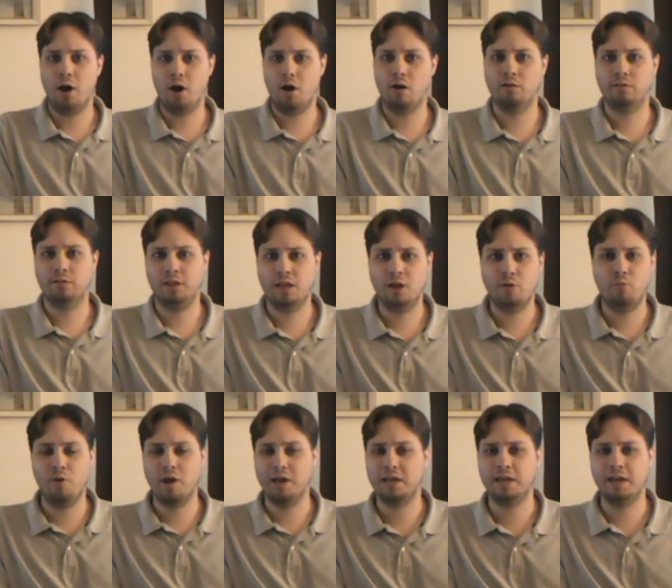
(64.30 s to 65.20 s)
apparently
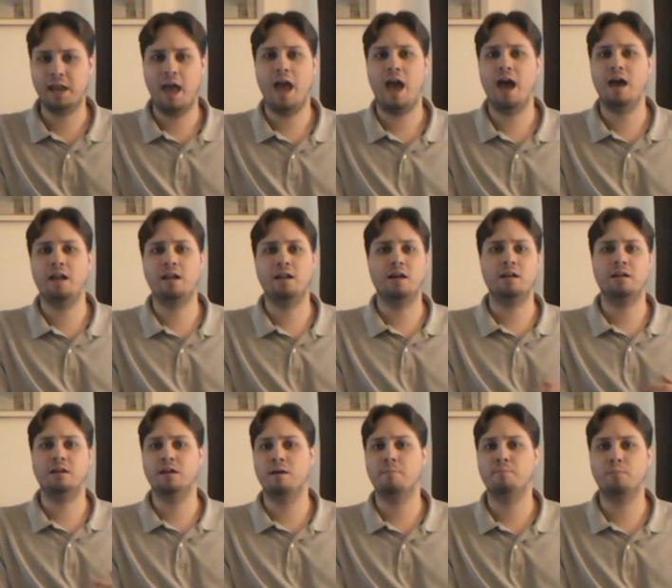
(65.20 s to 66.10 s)
Wicked had
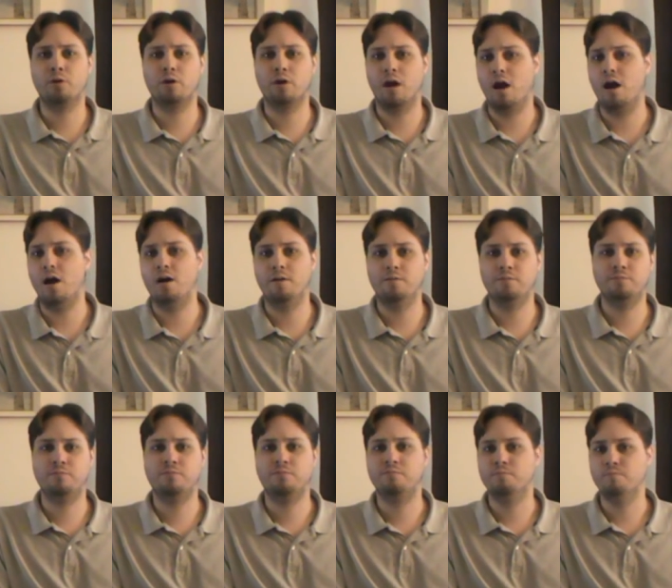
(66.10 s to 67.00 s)
a number
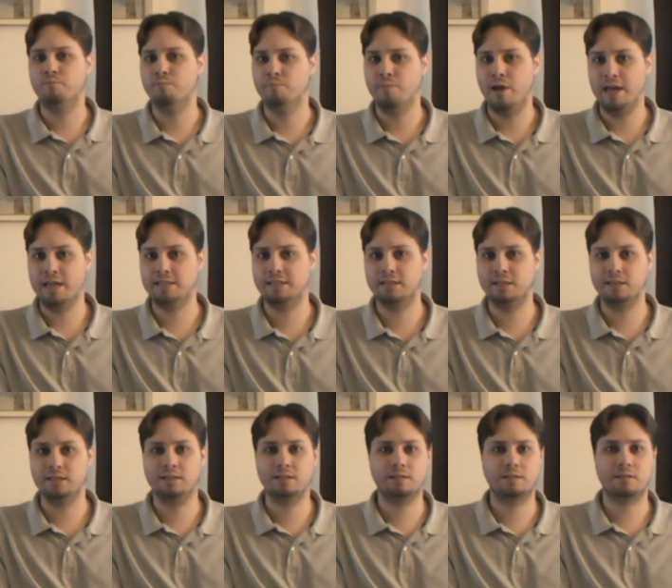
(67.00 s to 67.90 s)
of
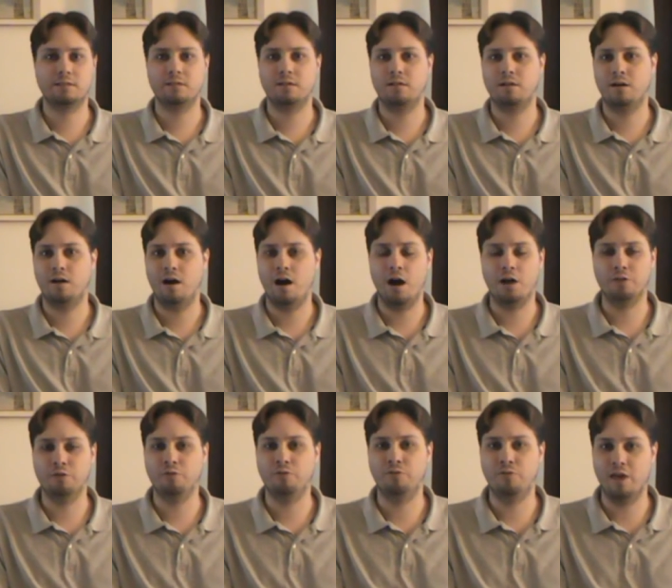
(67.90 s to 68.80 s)
mazes
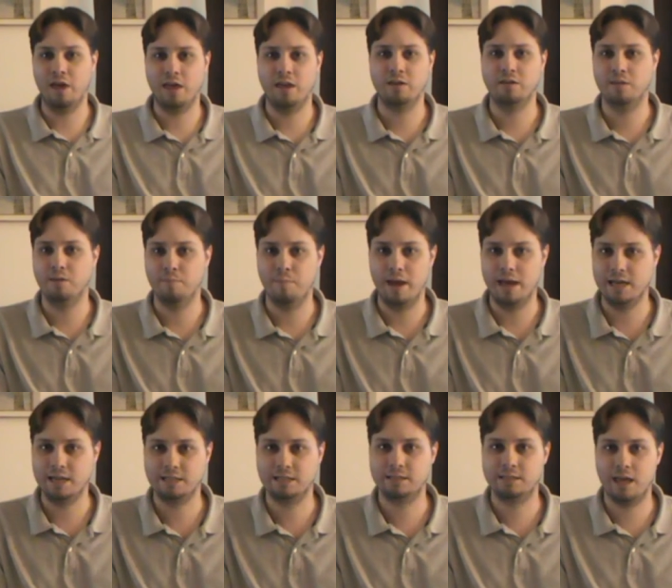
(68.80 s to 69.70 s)
other than the
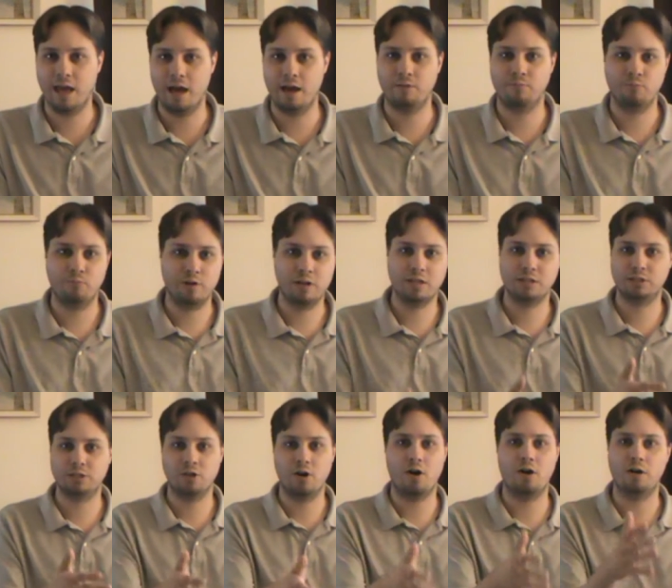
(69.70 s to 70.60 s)
maze that we
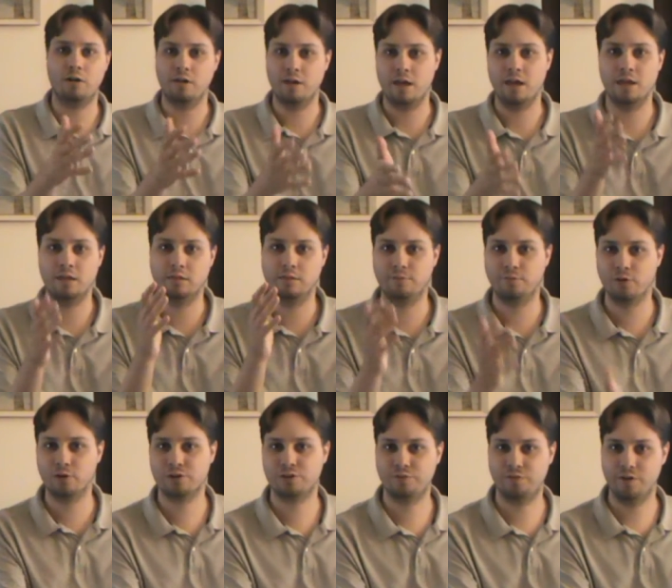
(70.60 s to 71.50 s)
saw in the
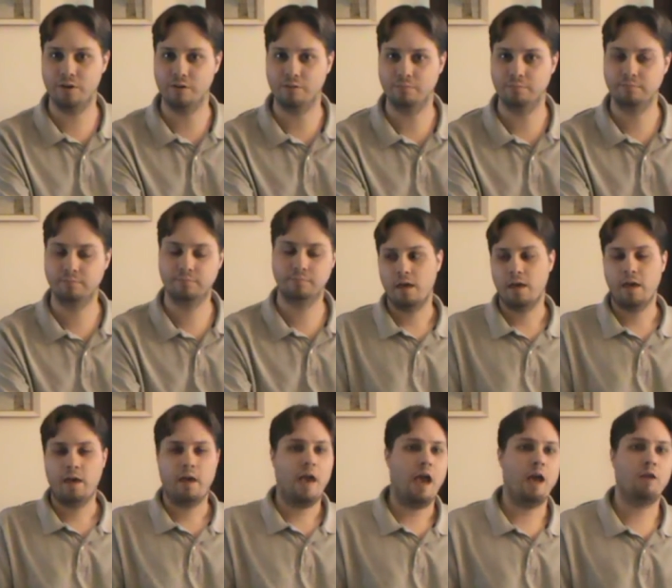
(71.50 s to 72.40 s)
first film.
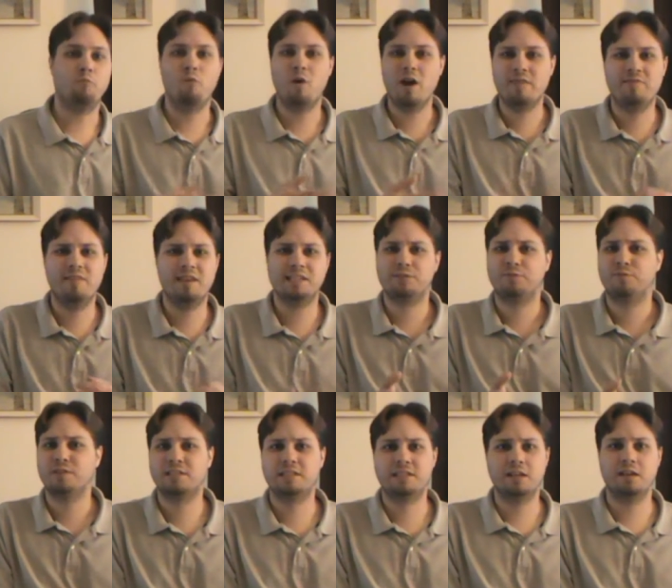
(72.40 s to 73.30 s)
And when this
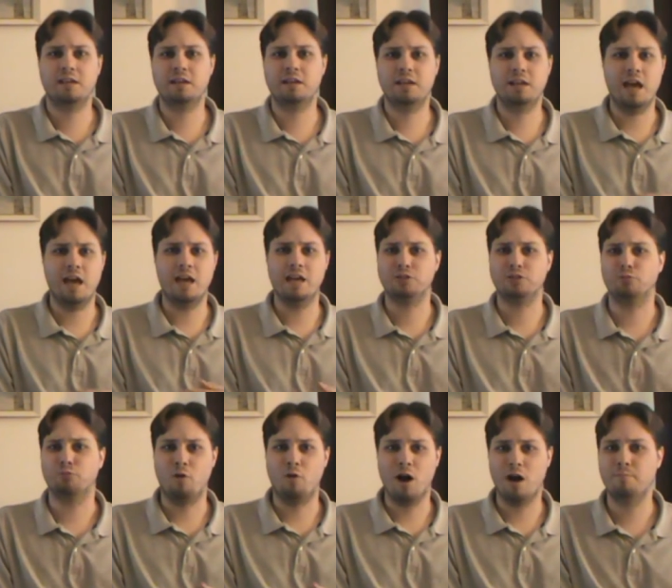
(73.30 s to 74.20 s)
facility
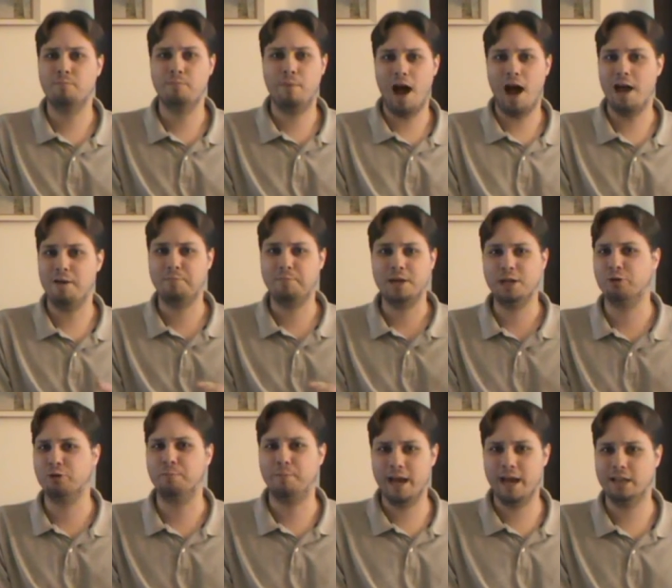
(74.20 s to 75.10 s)
is run by
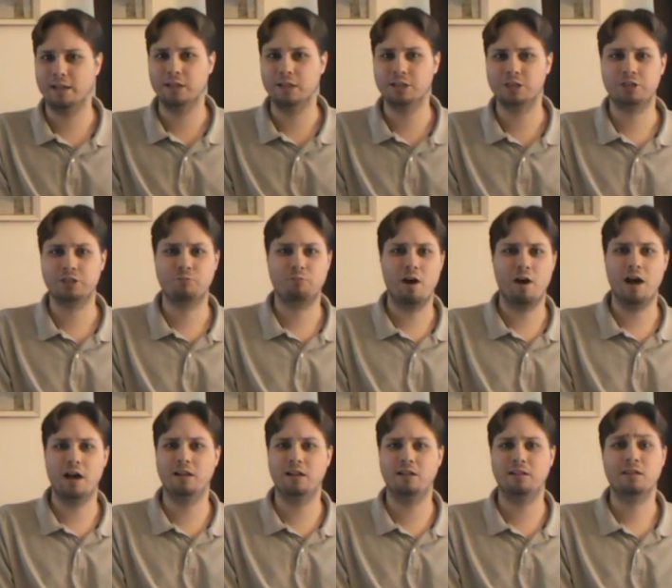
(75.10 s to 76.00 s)
Peter Baelish,
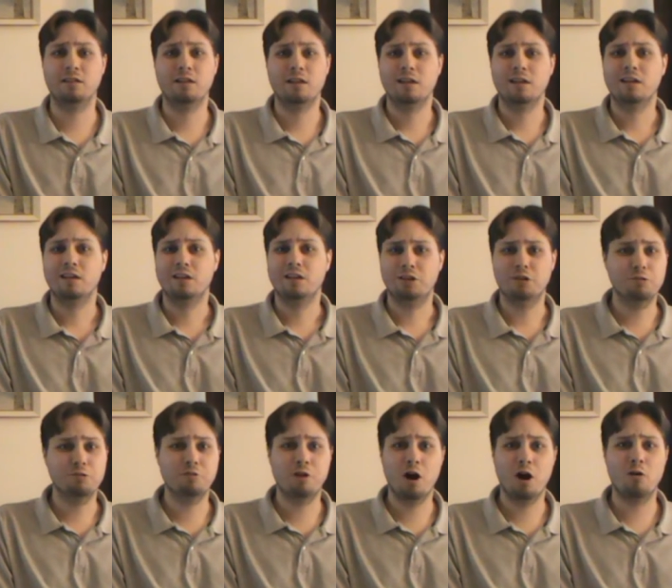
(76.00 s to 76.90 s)
well,
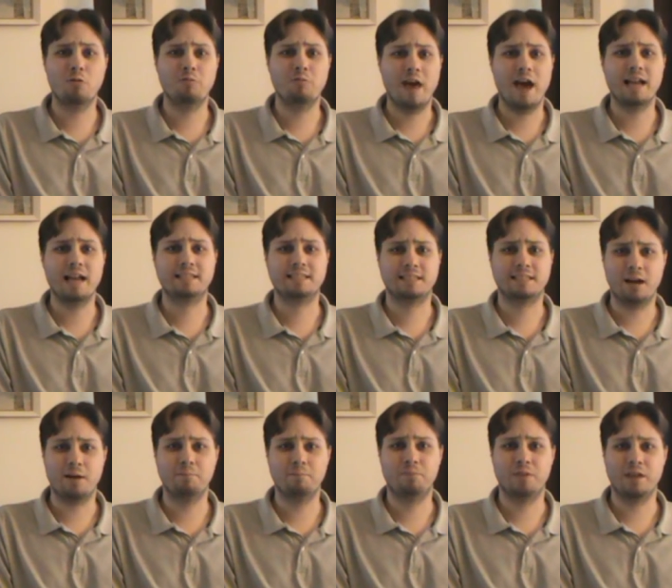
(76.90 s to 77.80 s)
you know that
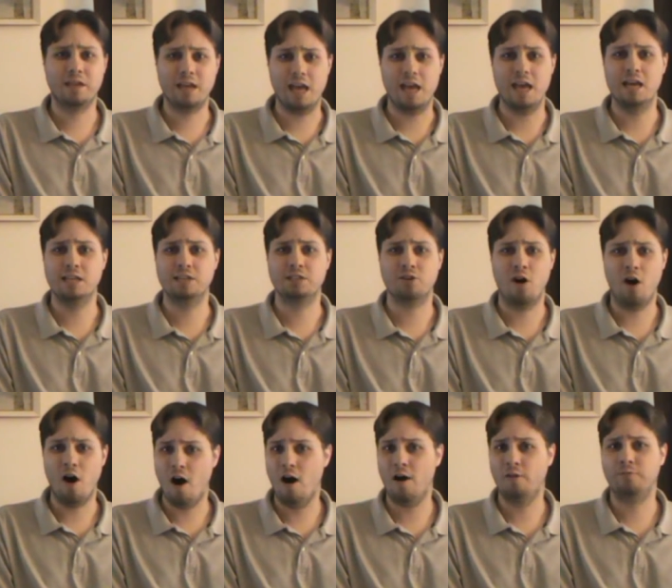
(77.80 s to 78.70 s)
something is
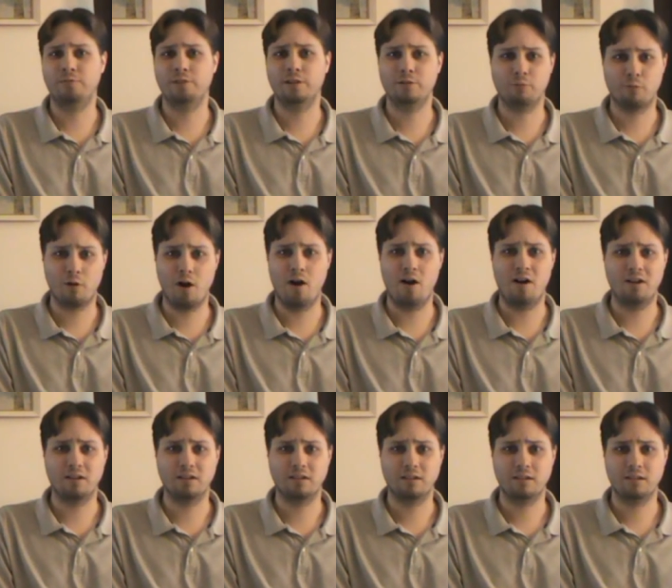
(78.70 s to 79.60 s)
awfully
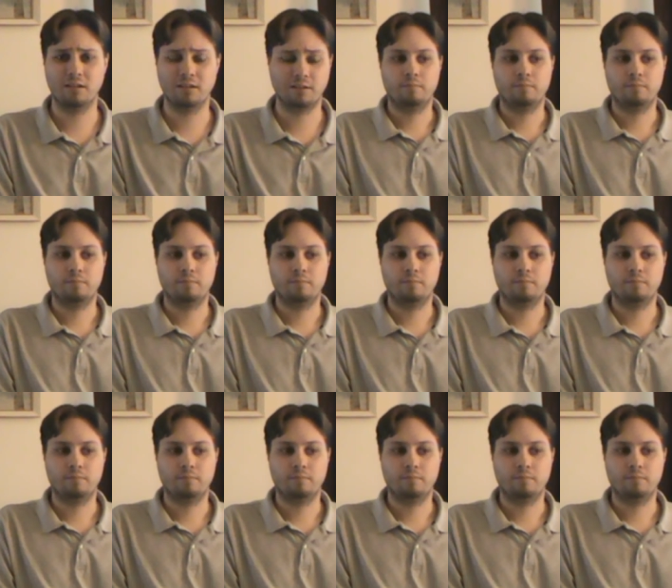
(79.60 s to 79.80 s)
wrong.